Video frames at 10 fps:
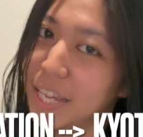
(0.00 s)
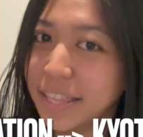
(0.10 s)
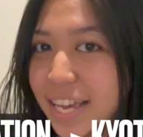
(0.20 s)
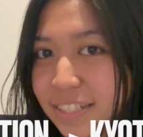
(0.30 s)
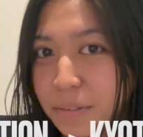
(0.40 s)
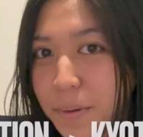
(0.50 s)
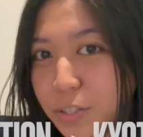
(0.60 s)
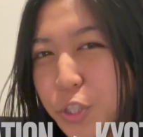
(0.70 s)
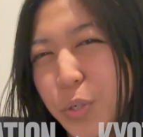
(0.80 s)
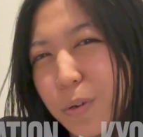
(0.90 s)
And that's
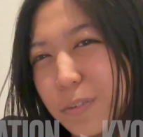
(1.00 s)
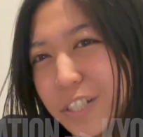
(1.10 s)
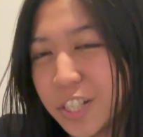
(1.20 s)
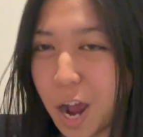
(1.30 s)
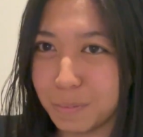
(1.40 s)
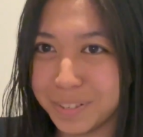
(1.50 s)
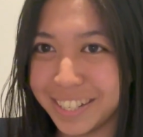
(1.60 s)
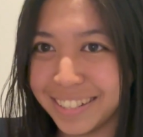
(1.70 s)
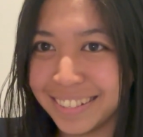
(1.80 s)
about 2 hours tops.